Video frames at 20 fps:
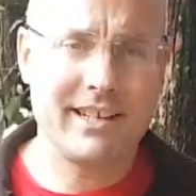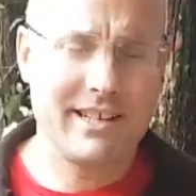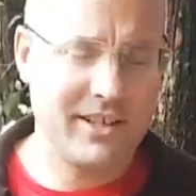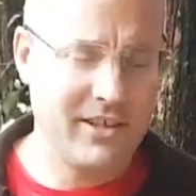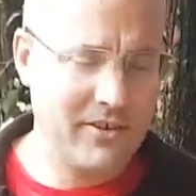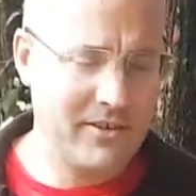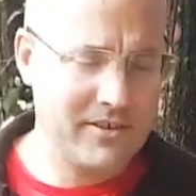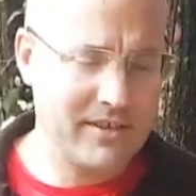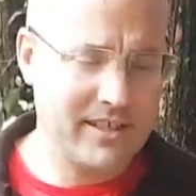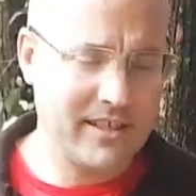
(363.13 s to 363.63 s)
to
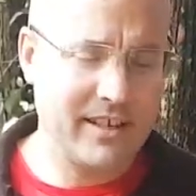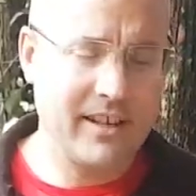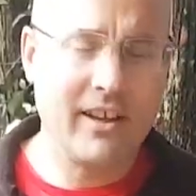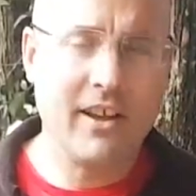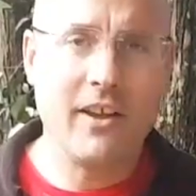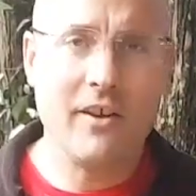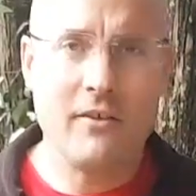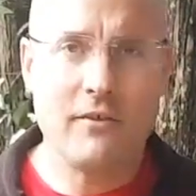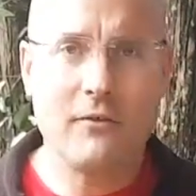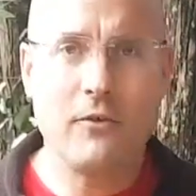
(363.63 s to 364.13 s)
use it
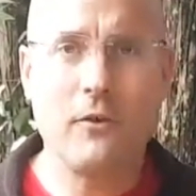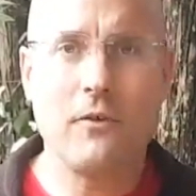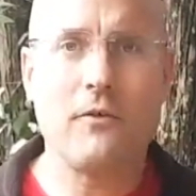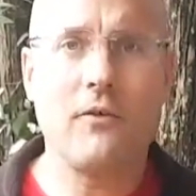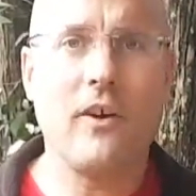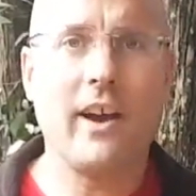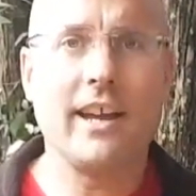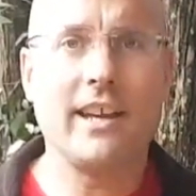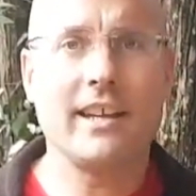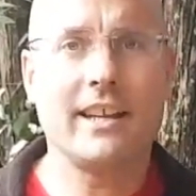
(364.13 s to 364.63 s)
for
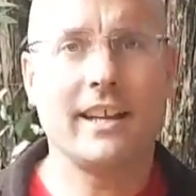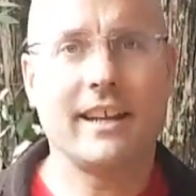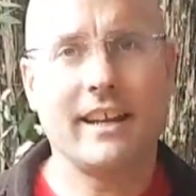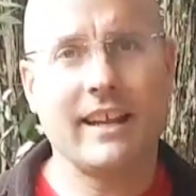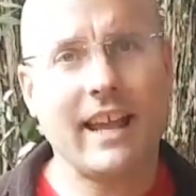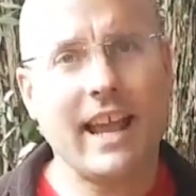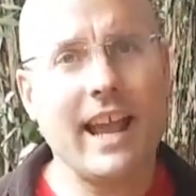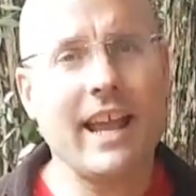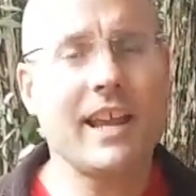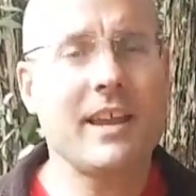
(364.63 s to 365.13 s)
finding
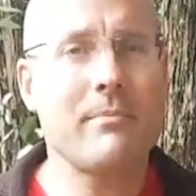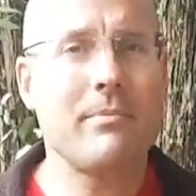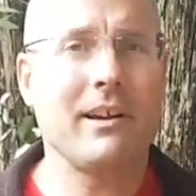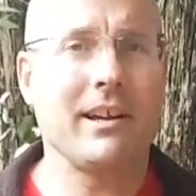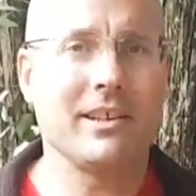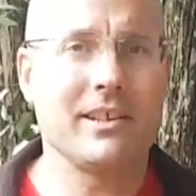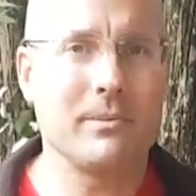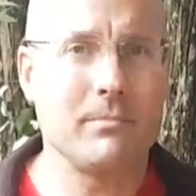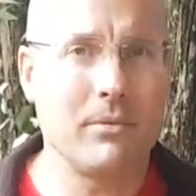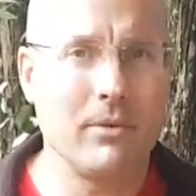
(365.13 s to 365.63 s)

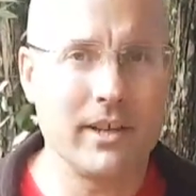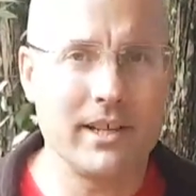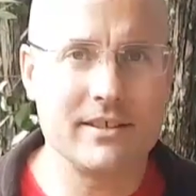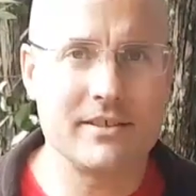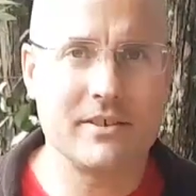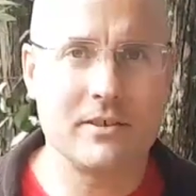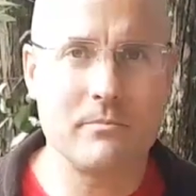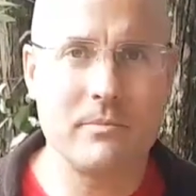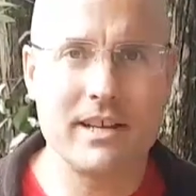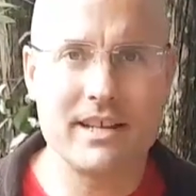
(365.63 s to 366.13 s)
acupuncture
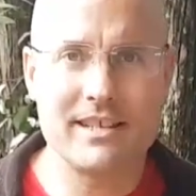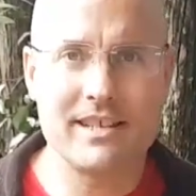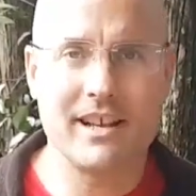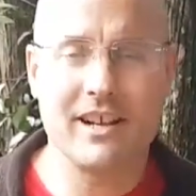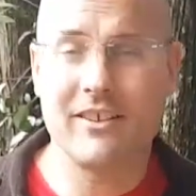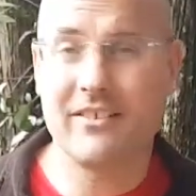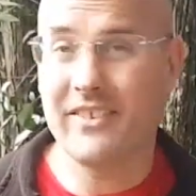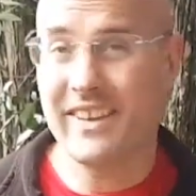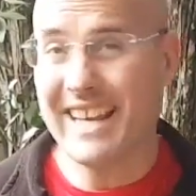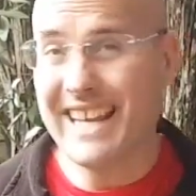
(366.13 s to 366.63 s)
points on
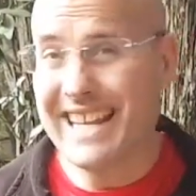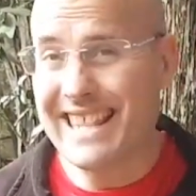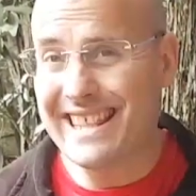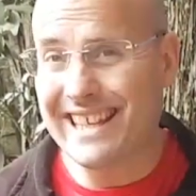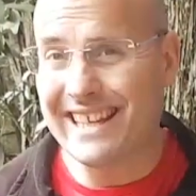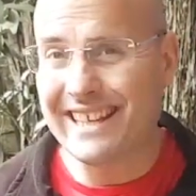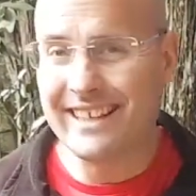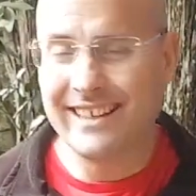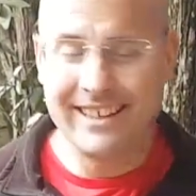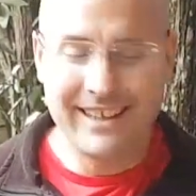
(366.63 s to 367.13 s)
myself
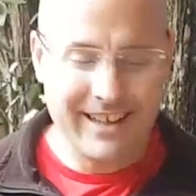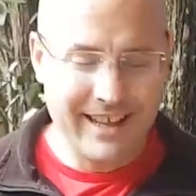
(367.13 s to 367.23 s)
either,